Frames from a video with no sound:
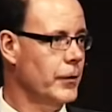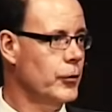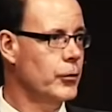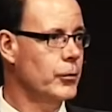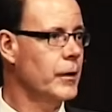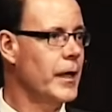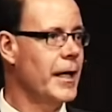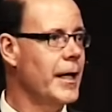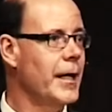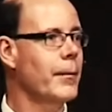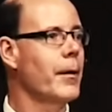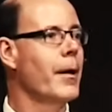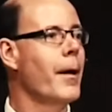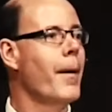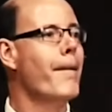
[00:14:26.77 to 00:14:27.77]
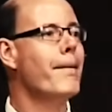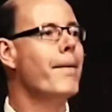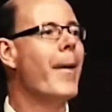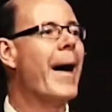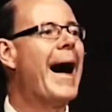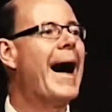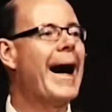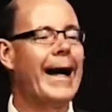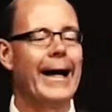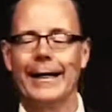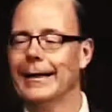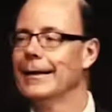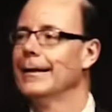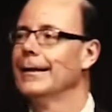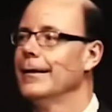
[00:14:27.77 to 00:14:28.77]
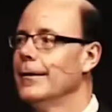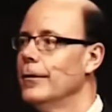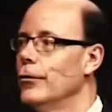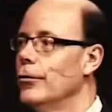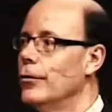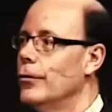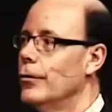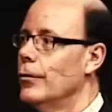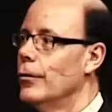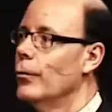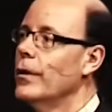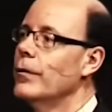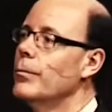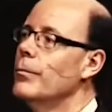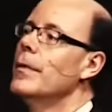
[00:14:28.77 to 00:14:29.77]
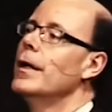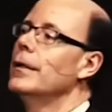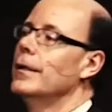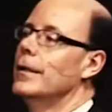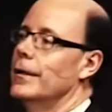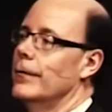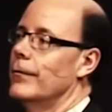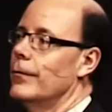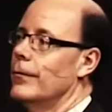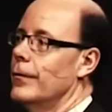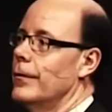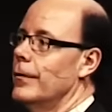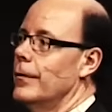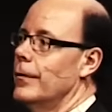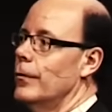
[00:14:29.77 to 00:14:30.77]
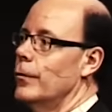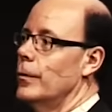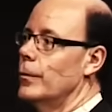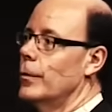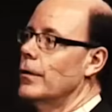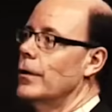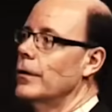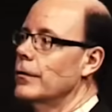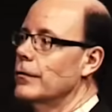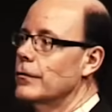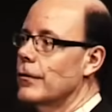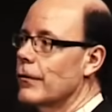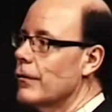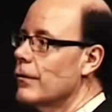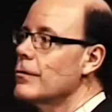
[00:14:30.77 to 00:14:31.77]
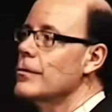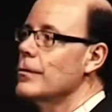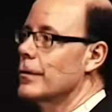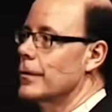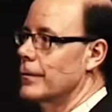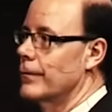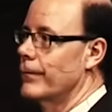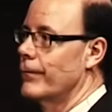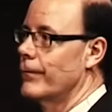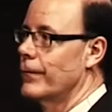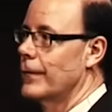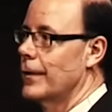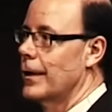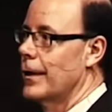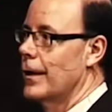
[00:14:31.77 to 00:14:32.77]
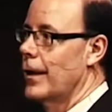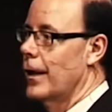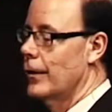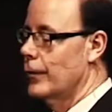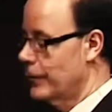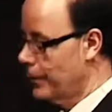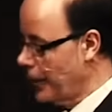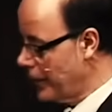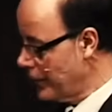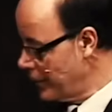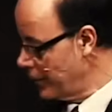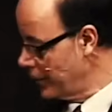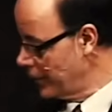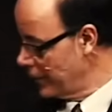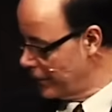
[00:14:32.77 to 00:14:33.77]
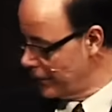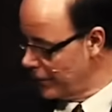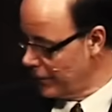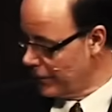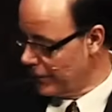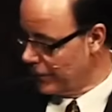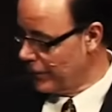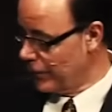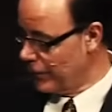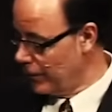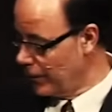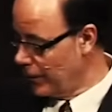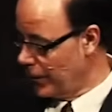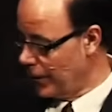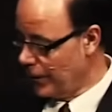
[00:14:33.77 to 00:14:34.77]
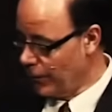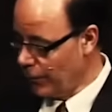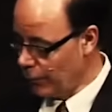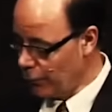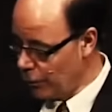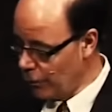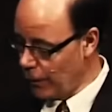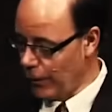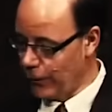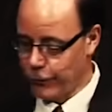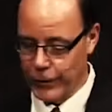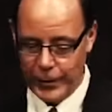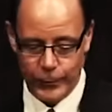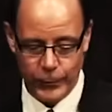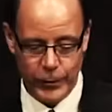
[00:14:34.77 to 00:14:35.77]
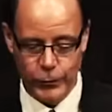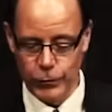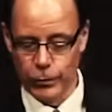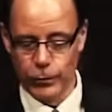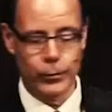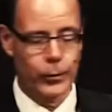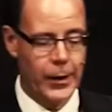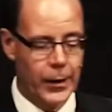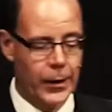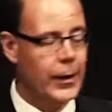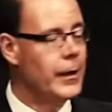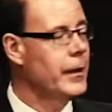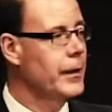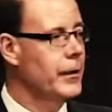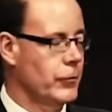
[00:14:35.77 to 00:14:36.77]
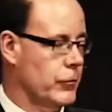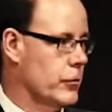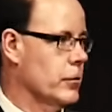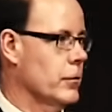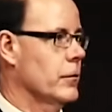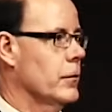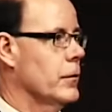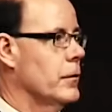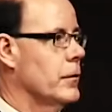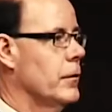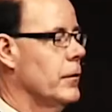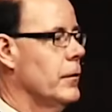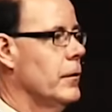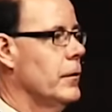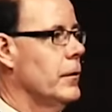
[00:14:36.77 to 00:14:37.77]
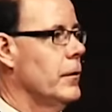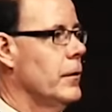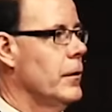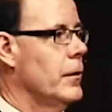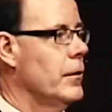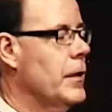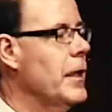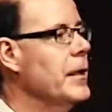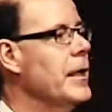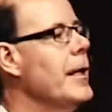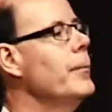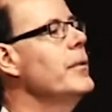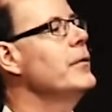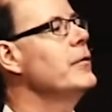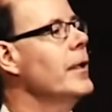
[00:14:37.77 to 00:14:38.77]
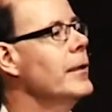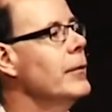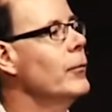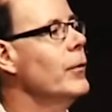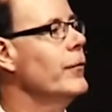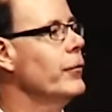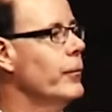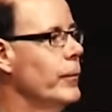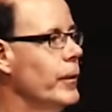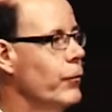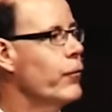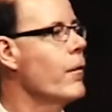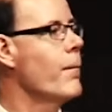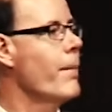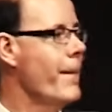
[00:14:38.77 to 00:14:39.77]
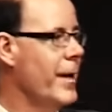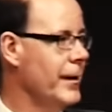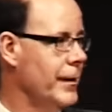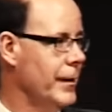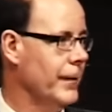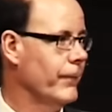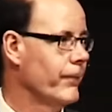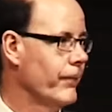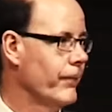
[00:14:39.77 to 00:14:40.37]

You can't buy with money what belongs to the Lord, our responsibilities to Him, to our family, to His church. That can't be taken away from me for money.